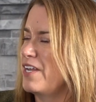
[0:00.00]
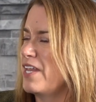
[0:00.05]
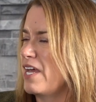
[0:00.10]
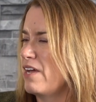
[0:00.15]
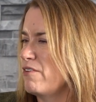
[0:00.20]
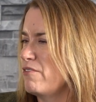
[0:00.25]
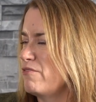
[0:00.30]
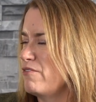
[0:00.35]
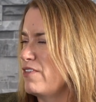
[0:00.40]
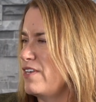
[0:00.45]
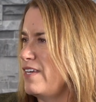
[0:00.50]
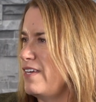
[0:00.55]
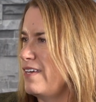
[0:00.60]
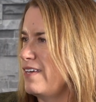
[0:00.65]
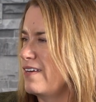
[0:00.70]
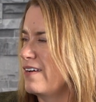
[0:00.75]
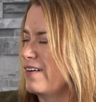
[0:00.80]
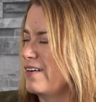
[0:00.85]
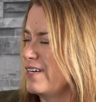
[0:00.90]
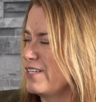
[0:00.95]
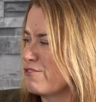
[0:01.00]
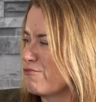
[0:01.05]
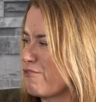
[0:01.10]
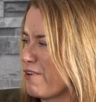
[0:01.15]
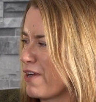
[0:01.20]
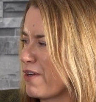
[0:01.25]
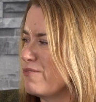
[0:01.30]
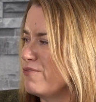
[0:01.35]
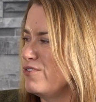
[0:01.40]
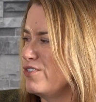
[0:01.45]
And have the guys
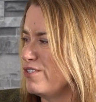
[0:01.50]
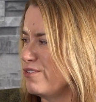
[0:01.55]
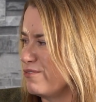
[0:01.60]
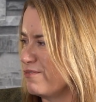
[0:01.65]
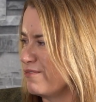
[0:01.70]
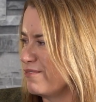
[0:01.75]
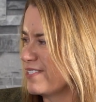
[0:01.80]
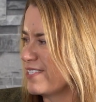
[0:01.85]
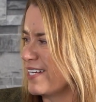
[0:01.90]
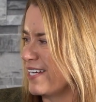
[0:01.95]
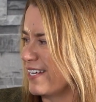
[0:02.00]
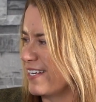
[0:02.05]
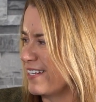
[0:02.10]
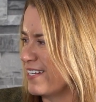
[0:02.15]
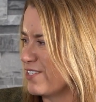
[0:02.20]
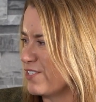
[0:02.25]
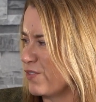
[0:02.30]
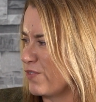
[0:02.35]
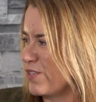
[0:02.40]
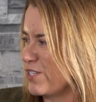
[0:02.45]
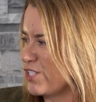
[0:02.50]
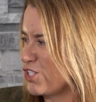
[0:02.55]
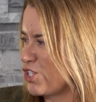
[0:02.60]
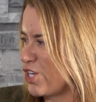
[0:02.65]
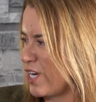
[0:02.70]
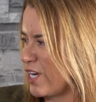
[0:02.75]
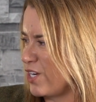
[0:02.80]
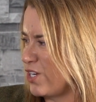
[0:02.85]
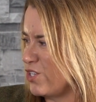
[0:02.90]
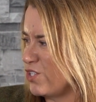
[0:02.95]
around you taken this on this
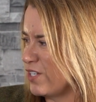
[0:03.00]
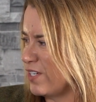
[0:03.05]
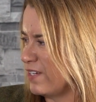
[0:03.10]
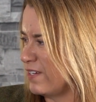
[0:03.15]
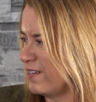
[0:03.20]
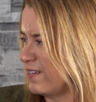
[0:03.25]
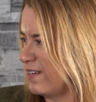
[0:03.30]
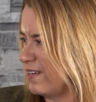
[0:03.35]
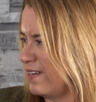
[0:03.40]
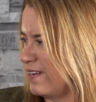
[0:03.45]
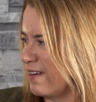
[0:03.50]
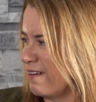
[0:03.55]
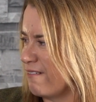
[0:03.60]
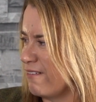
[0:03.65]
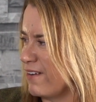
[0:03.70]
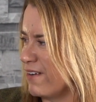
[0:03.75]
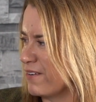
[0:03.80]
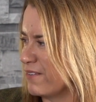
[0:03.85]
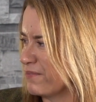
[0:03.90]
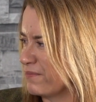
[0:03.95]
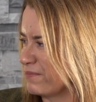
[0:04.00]
change in Harriet?